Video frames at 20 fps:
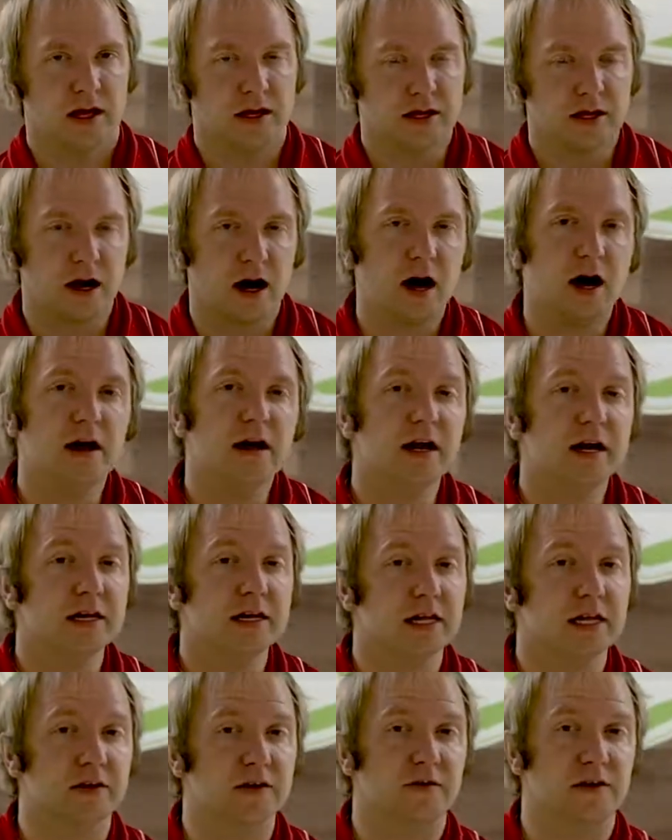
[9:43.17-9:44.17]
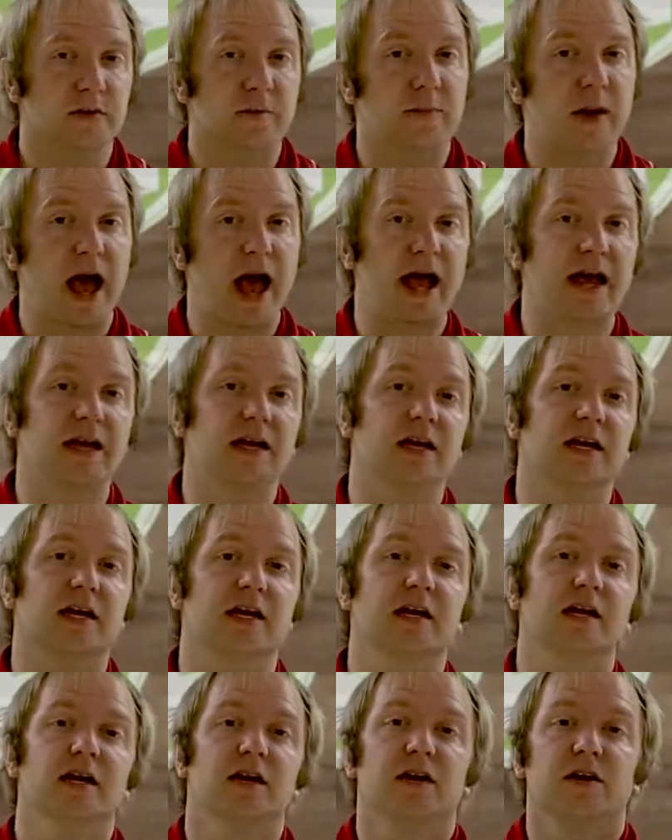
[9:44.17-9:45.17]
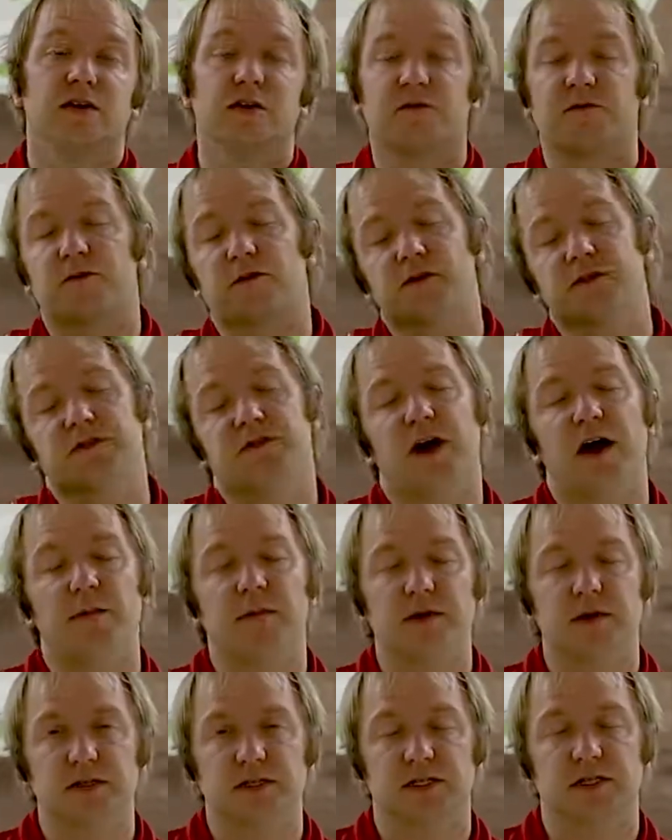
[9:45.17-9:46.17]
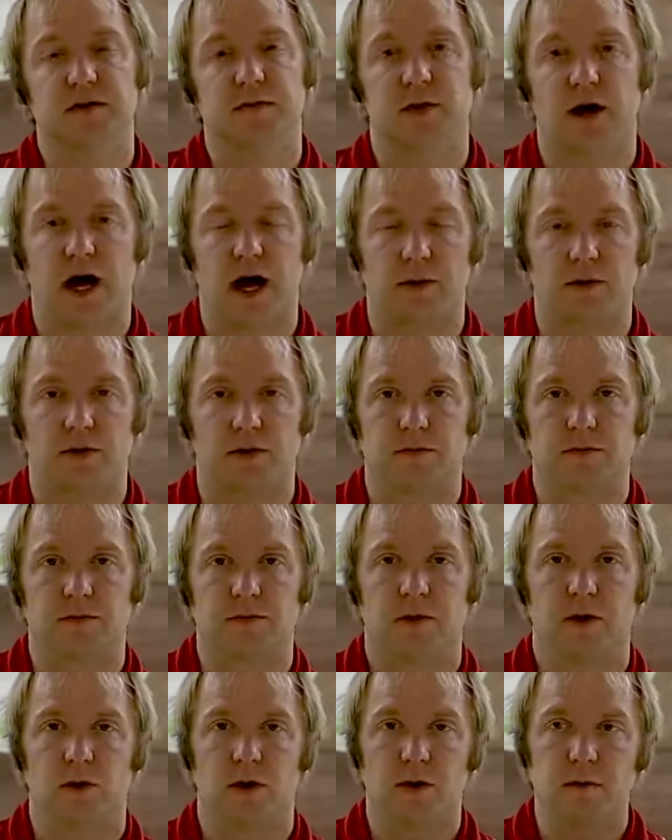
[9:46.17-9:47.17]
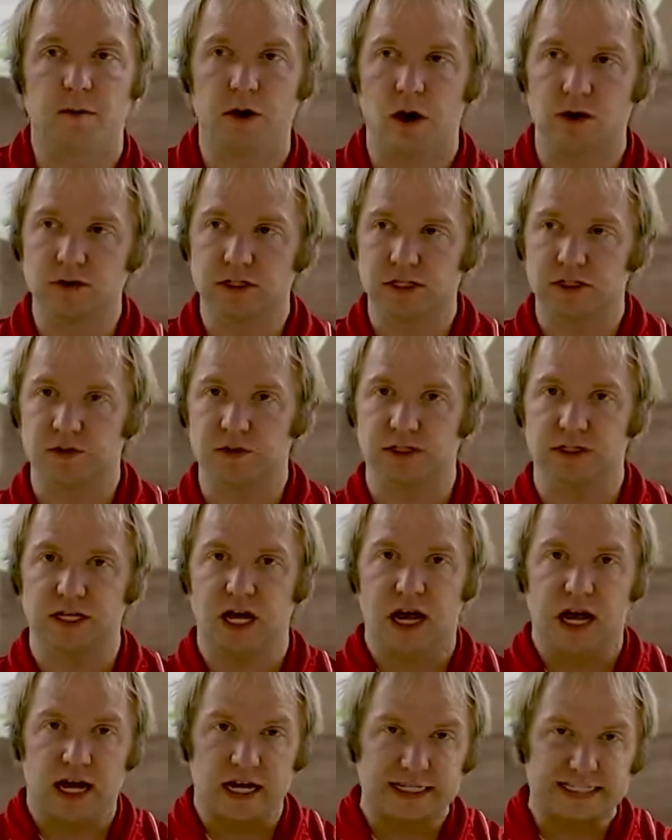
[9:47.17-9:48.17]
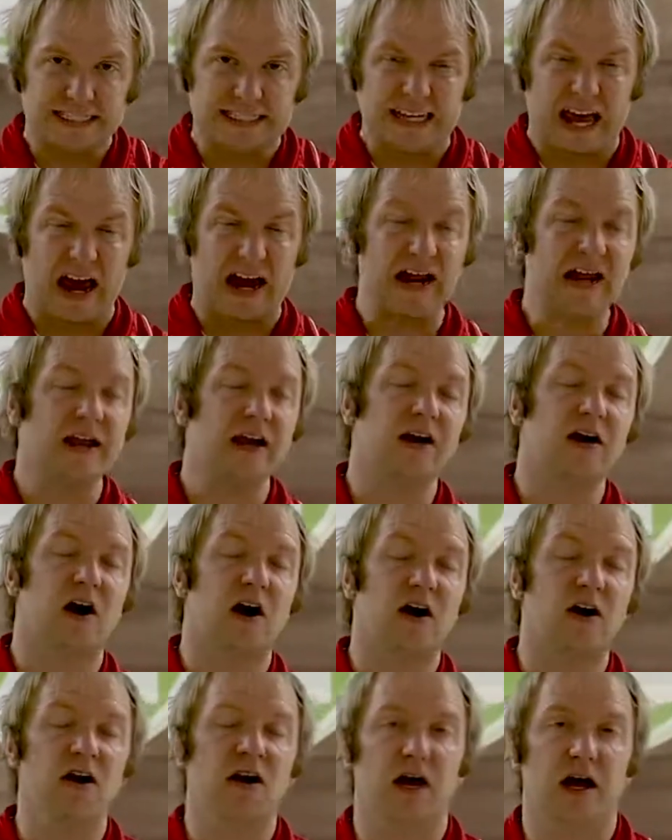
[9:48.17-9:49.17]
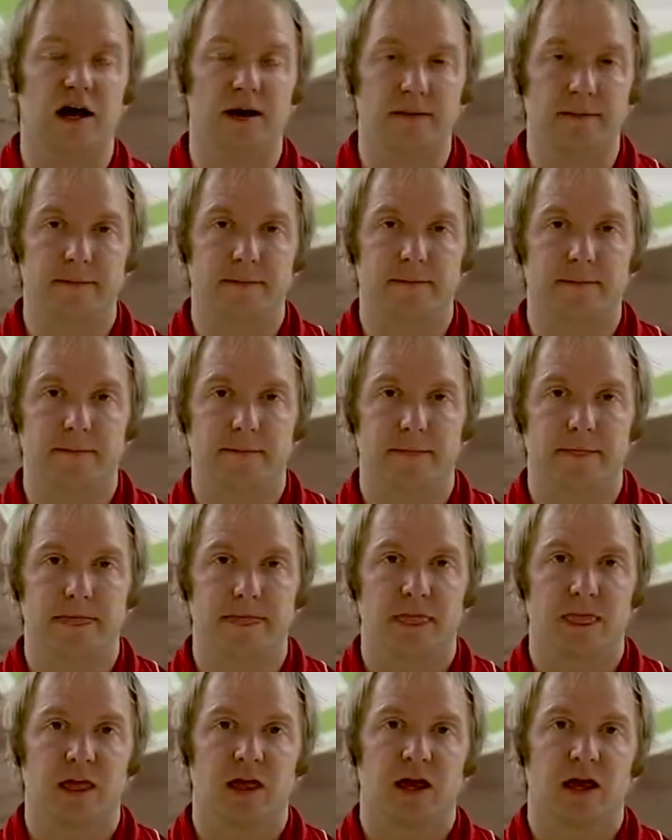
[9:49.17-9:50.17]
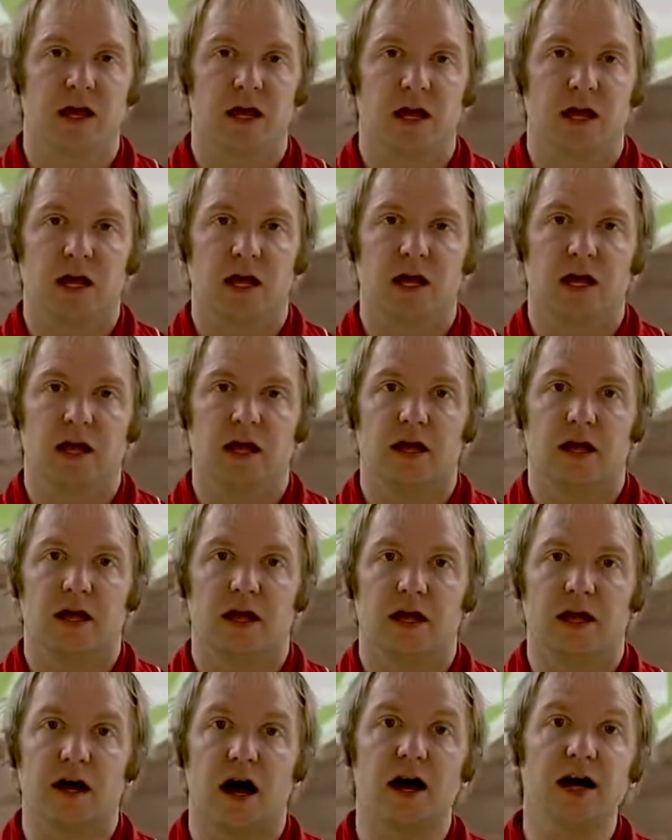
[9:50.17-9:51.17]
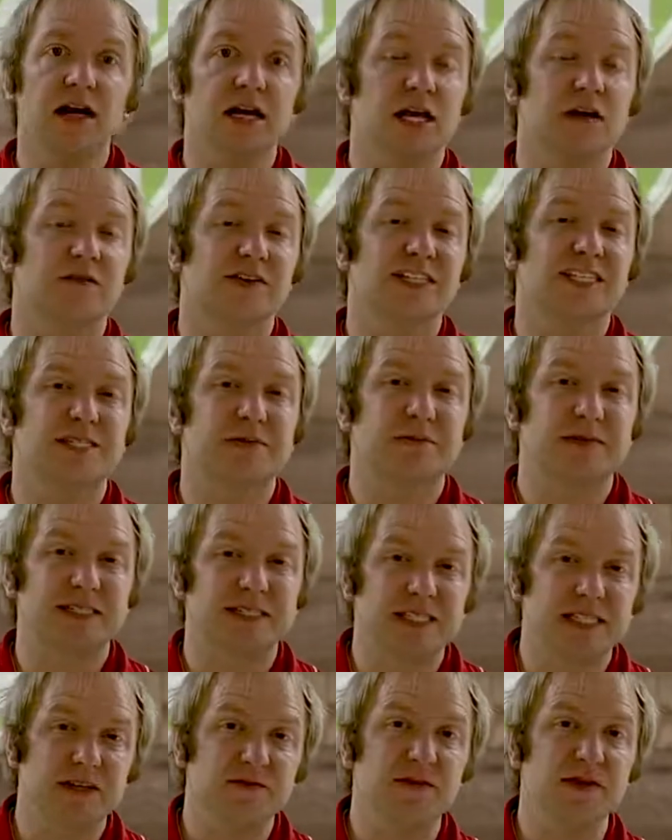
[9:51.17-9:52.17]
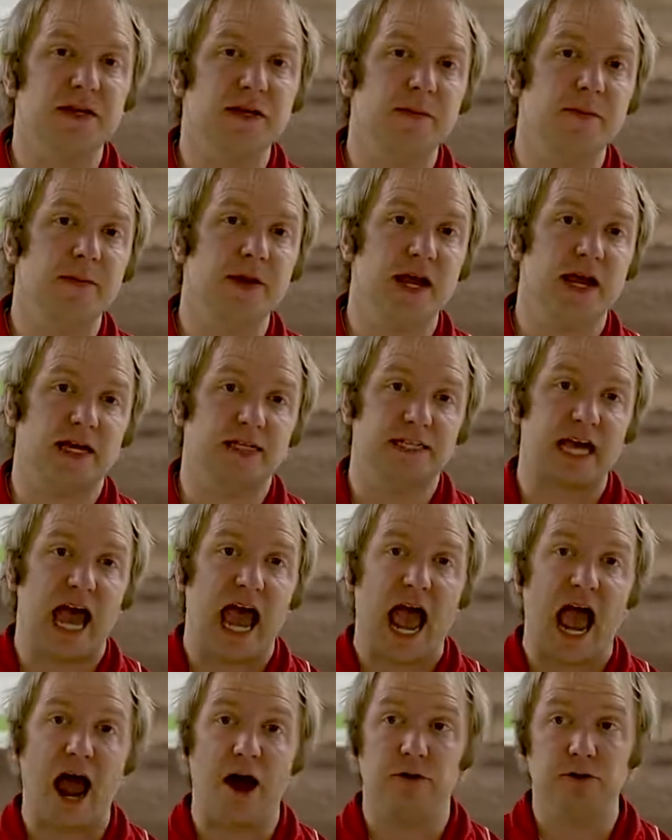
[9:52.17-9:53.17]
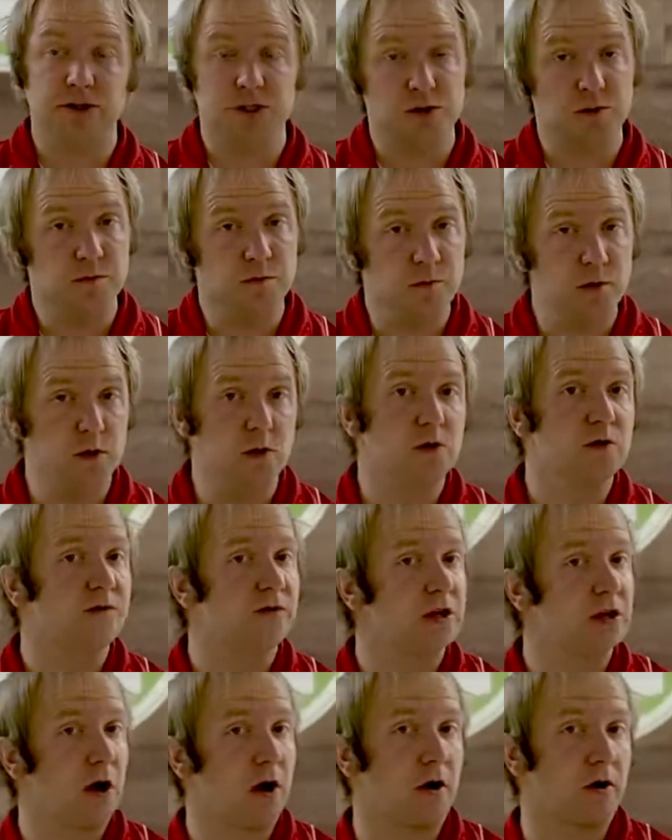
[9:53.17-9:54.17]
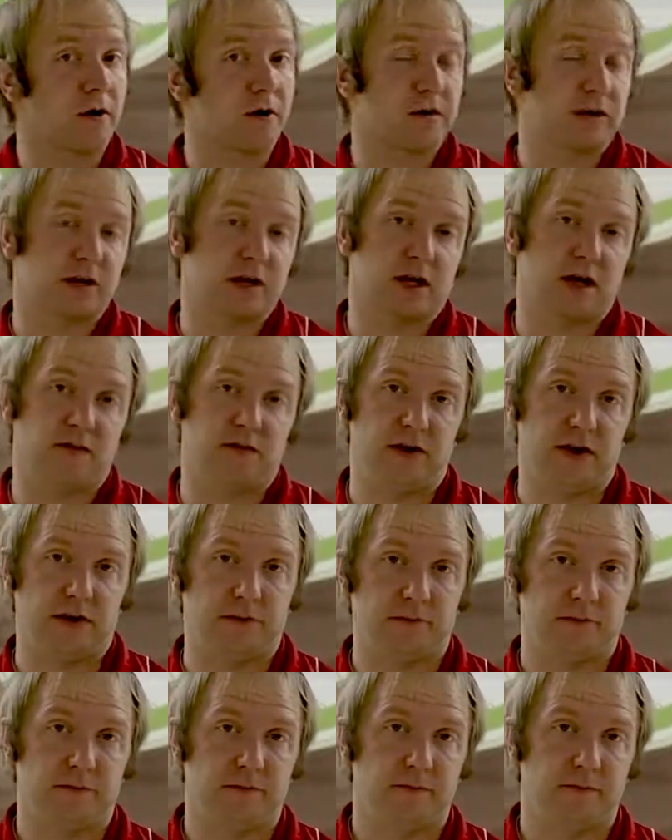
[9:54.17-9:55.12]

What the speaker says: God had given, back in the first 5 books of the Bible, when Moses was setting it all up, God had given specific commands how to move the Ark of the Covenant.